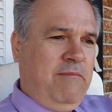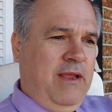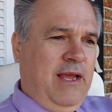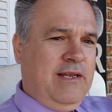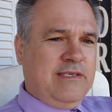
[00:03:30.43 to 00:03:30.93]

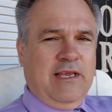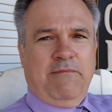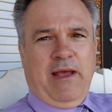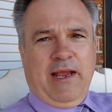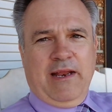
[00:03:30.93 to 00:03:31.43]
began to sit
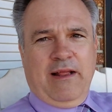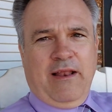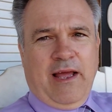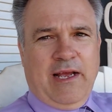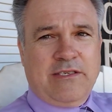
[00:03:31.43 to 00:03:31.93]
back in
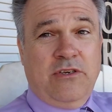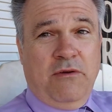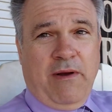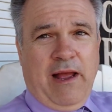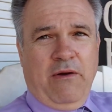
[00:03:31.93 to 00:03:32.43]
class and do
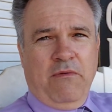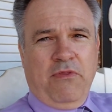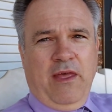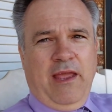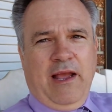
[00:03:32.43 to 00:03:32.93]
my own
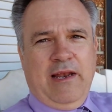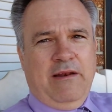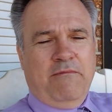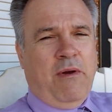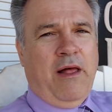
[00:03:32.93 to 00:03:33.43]
thing. I
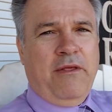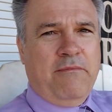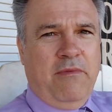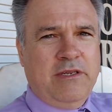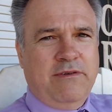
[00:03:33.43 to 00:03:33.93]
didn't bother
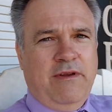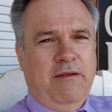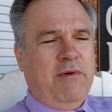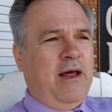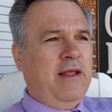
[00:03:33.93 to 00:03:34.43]
much of
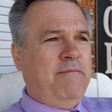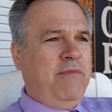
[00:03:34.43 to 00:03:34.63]
anybody.